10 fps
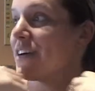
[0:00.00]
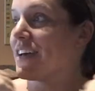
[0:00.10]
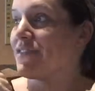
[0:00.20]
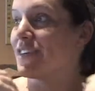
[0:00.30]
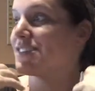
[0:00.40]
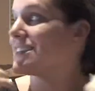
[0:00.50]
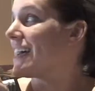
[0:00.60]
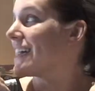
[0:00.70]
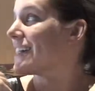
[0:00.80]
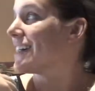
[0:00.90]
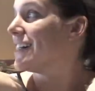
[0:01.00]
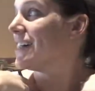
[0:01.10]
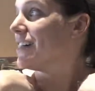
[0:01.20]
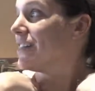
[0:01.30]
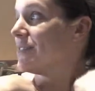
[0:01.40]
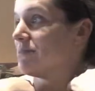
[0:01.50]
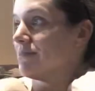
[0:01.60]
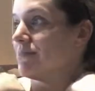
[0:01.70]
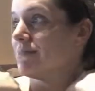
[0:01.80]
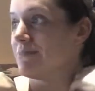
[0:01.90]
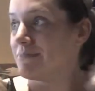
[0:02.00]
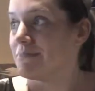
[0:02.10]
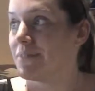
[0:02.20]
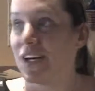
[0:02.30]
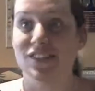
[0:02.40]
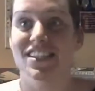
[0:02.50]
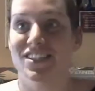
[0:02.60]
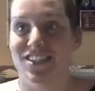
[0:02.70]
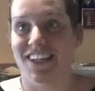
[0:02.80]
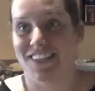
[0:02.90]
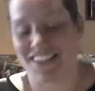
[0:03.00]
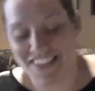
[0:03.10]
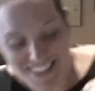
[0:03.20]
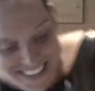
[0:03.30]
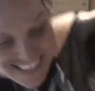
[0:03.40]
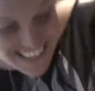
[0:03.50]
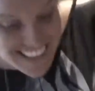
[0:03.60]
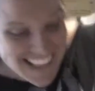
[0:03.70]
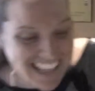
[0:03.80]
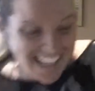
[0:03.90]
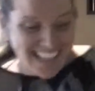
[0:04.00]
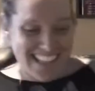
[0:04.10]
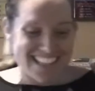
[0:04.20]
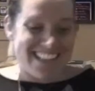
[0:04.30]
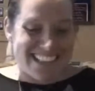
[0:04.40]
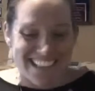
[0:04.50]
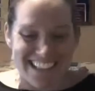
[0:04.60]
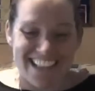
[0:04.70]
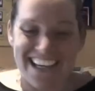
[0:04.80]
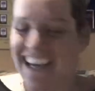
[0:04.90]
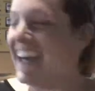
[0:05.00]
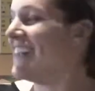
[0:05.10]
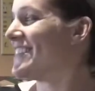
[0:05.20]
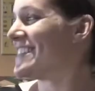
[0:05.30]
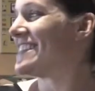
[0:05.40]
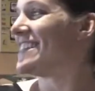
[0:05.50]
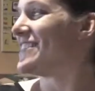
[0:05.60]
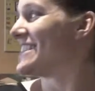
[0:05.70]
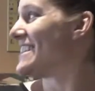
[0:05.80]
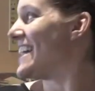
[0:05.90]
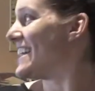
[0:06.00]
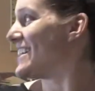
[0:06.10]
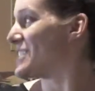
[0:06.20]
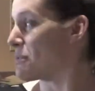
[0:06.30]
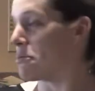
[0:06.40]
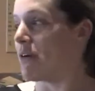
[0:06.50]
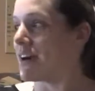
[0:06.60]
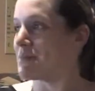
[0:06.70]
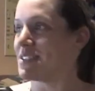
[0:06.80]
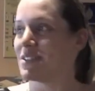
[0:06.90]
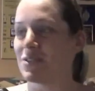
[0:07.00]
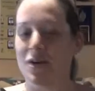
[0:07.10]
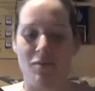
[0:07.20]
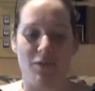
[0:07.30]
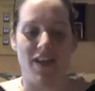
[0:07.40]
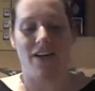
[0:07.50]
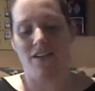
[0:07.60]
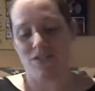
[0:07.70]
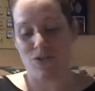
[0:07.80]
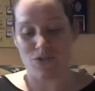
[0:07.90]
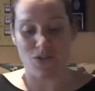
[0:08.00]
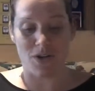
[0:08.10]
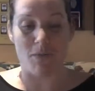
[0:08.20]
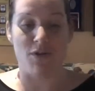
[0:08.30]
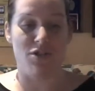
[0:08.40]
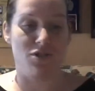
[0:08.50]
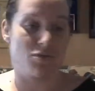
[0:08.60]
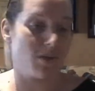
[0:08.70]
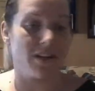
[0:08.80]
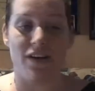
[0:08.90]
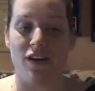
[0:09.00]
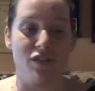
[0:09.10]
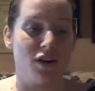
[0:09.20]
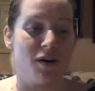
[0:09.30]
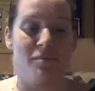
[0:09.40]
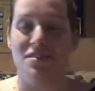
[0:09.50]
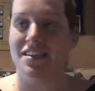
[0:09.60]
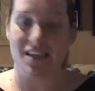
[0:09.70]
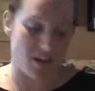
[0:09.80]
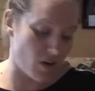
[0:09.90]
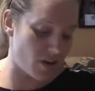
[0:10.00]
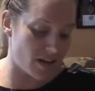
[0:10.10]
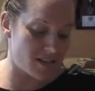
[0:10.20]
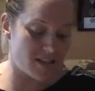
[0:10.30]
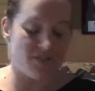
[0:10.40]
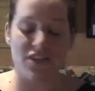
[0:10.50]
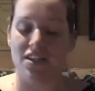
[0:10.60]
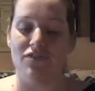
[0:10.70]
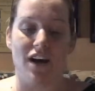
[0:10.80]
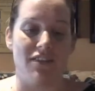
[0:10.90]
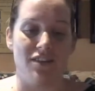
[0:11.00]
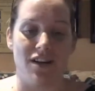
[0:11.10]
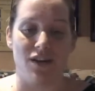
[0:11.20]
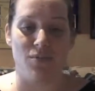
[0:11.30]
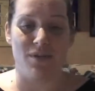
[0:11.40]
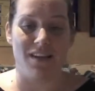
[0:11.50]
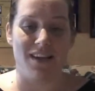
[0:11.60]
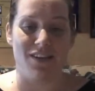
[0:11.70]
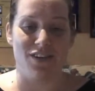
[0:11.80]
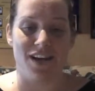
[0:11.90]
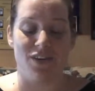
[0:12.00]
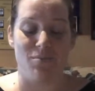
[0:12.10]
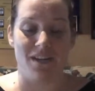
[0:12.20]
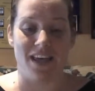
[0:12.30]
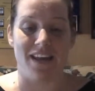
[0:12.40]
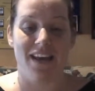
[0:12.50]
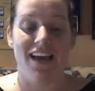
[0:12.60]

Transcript: It feels like Hell's Kitchen out there. and we're standing there, so we walk up to the door and we're like, and we're twiddling our thumbs, thinking, okay, it's 10:55. They're not open yet. They're not open yet.